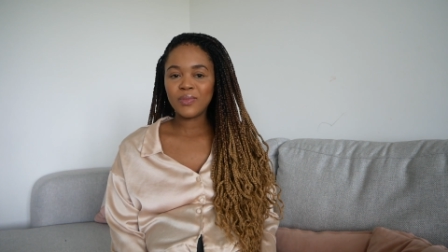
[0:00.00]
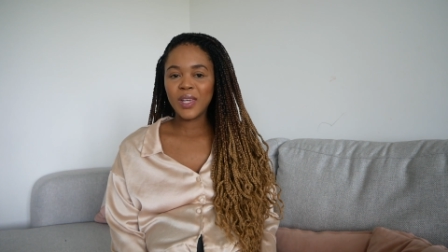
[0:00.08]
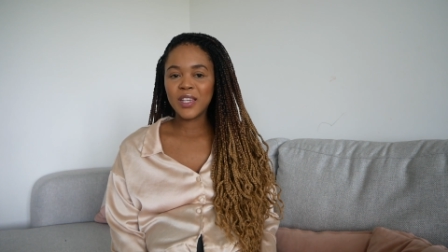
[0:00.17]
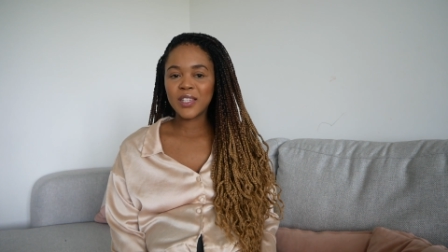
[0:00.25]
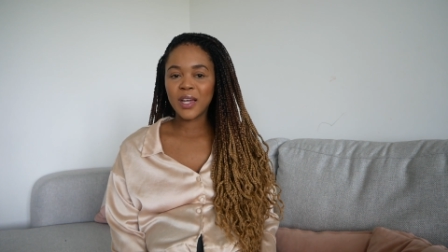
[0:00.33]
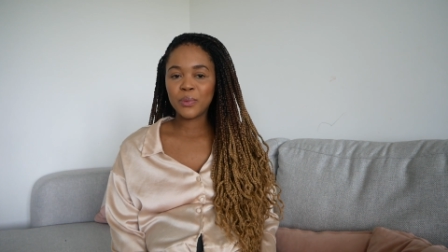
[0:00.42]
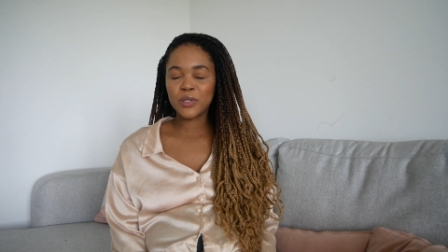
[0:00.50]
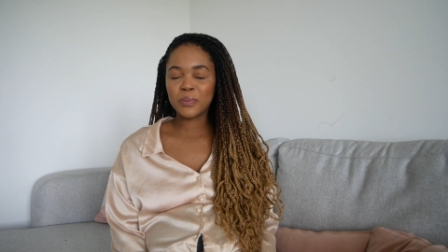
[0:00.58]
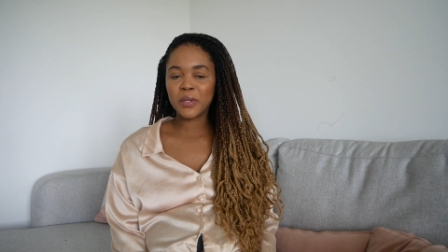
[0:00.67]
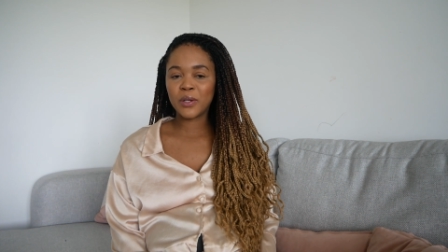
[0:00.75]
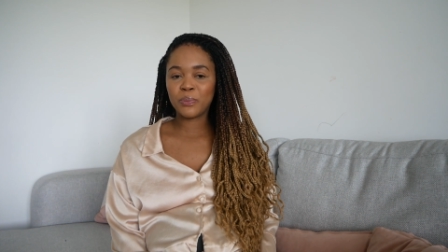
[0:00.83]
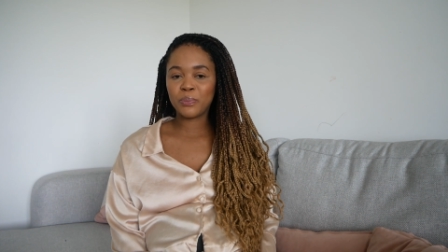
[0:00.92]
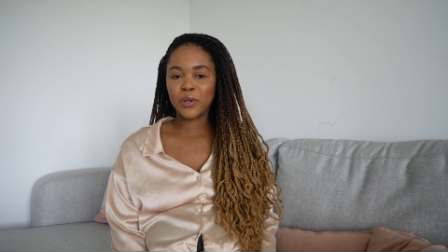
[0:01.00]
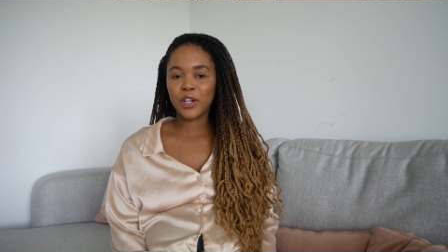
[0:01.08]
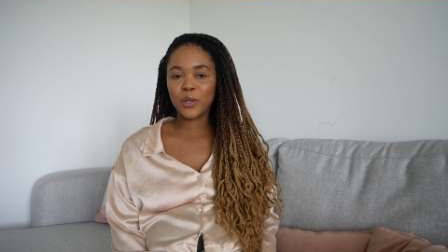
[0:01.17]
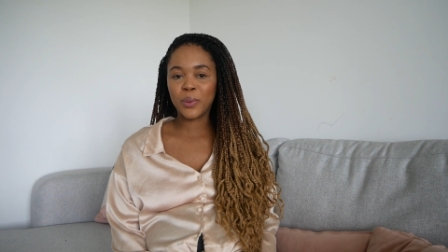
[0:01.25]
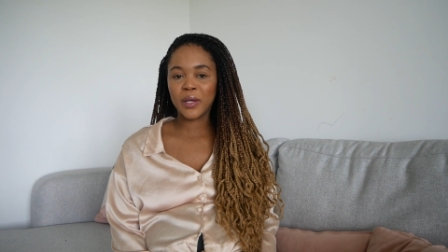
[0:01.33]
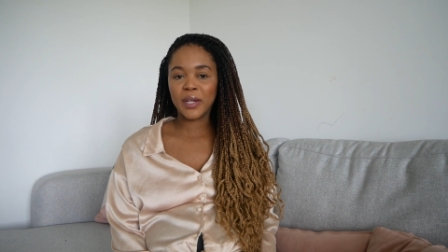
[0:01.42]
his heart was beating pretty
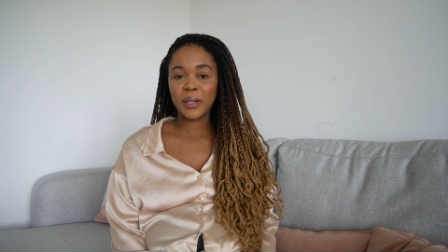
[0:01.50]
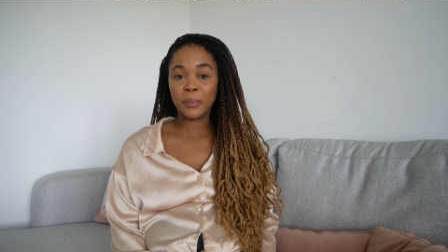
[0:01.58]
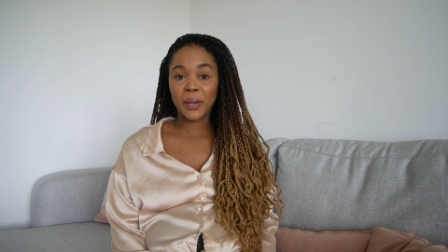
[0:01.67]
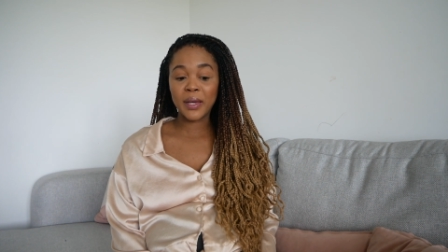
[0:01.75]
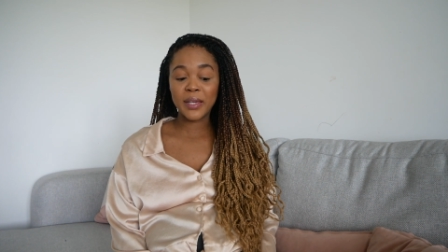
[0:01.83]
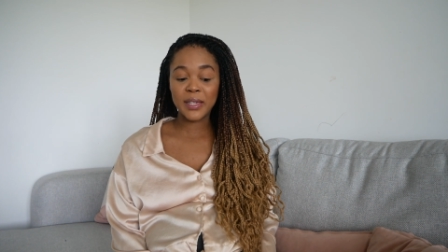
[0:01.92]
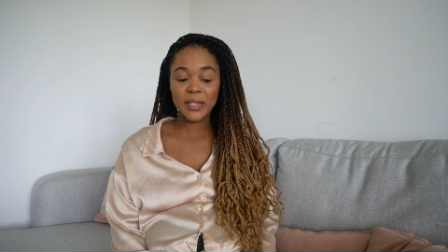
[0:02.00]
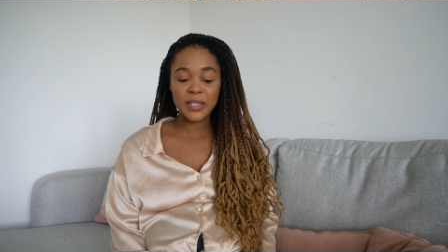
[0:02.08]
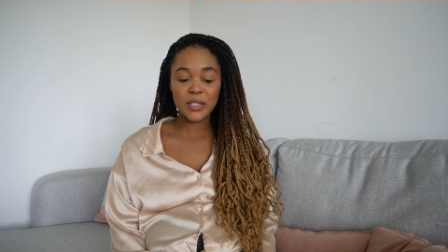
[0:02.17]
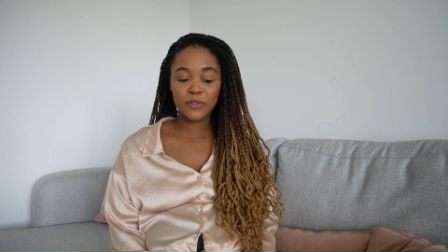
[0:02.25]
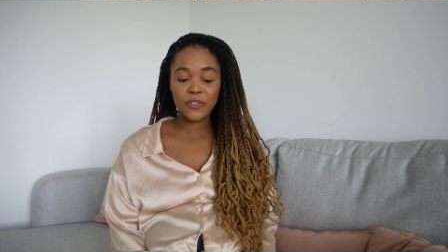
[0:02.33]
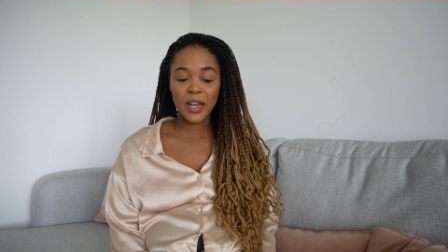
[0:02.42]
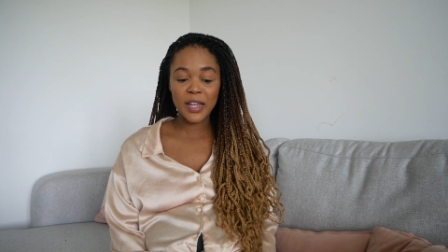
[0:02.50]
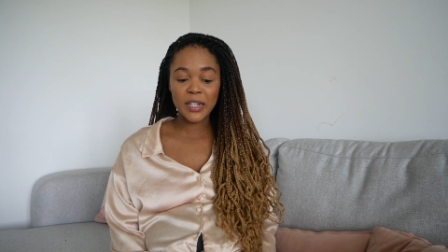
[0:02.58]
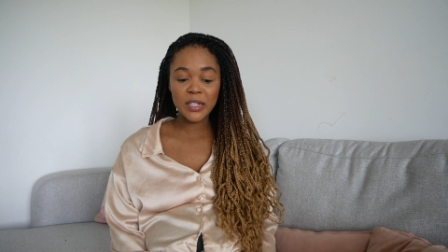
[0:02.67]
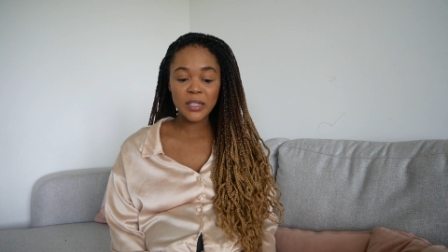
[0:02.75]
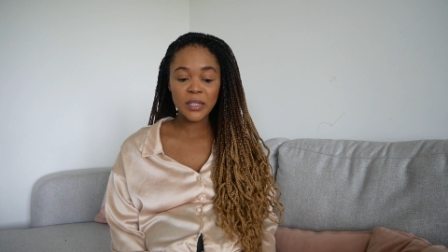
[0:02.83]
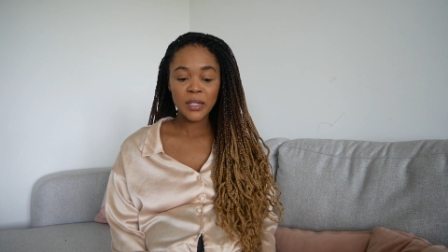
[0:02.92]
quickly but he's
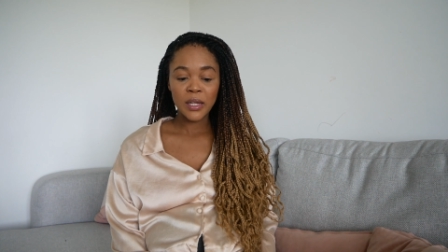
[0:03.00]
fine